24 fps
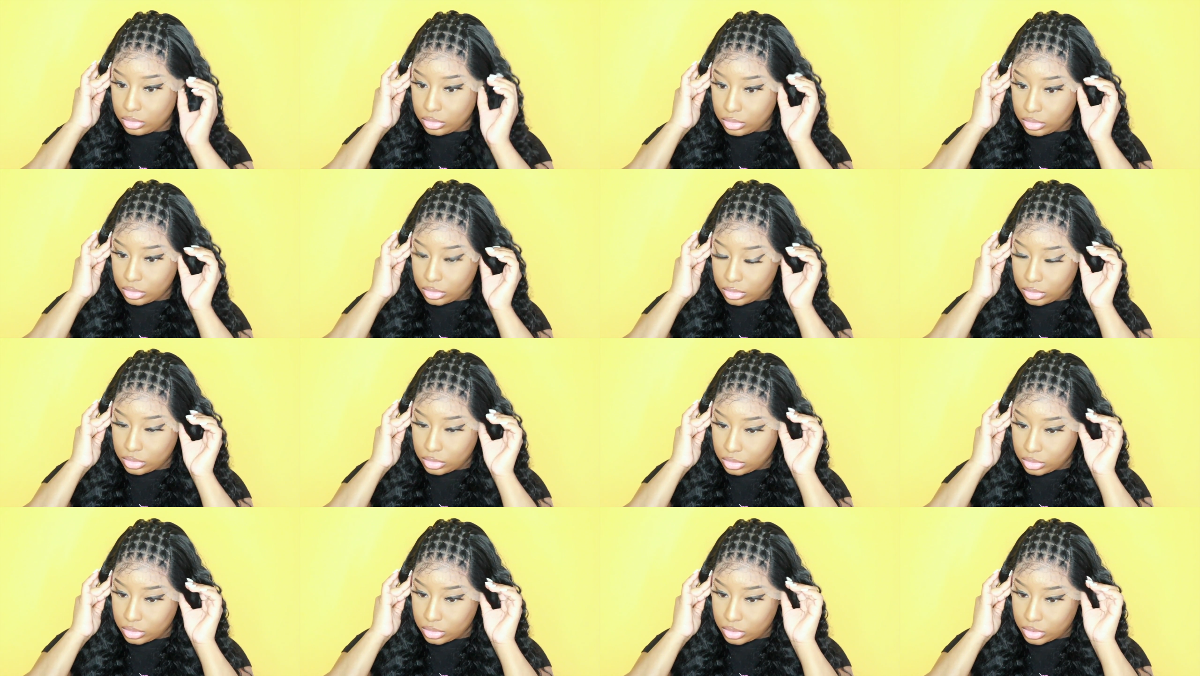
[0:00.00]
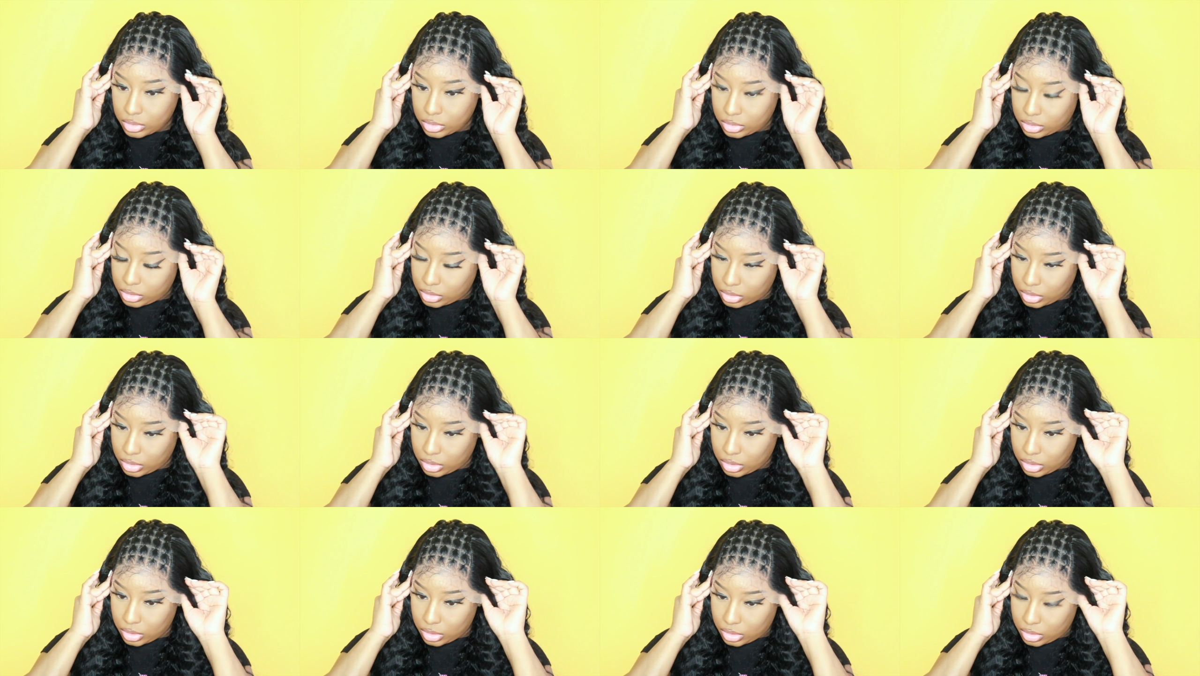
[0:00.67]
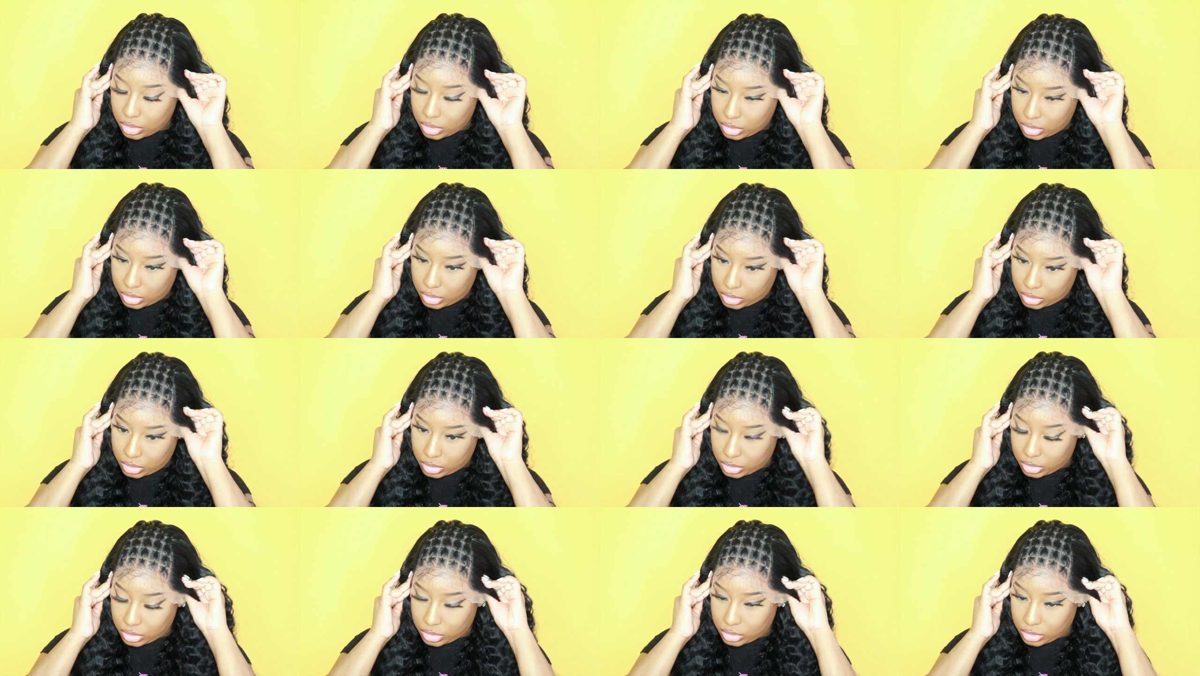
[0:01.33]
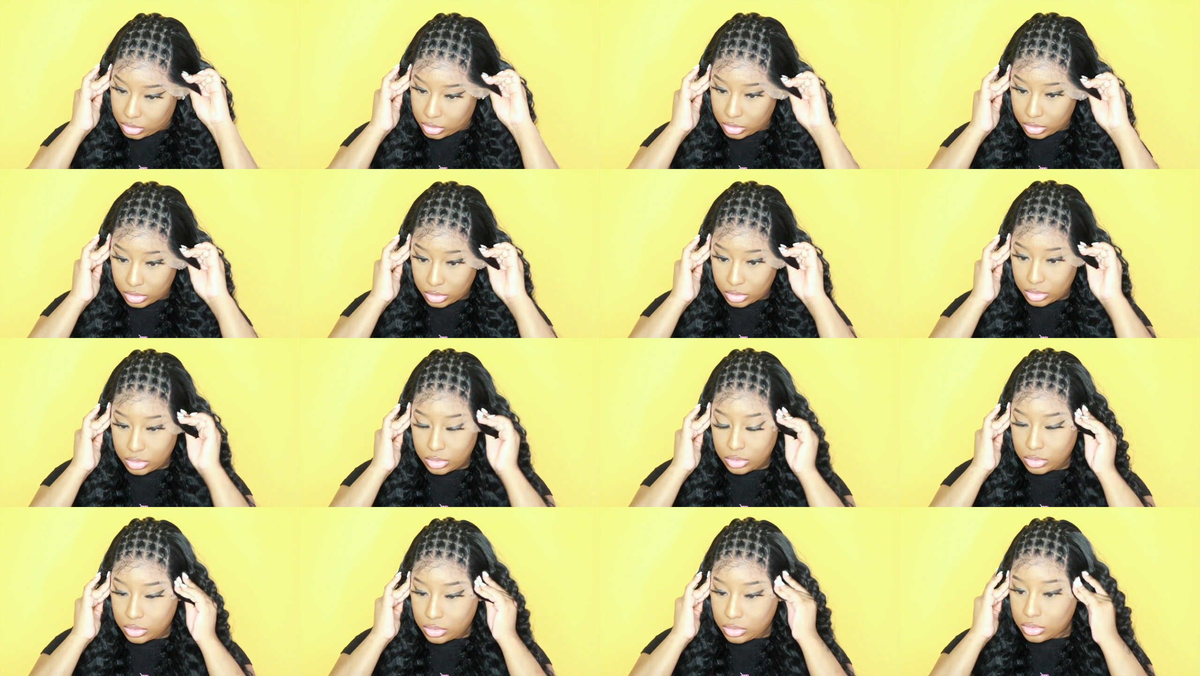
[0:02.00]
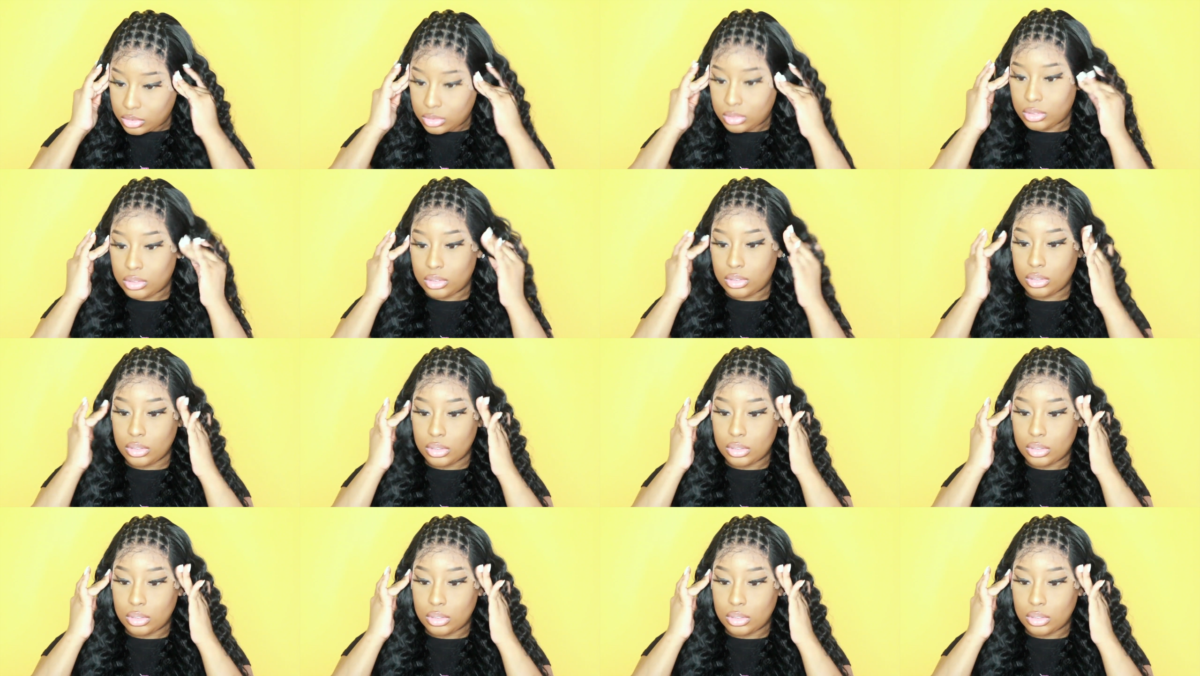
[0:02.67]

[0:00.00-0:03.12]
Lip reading: (silence)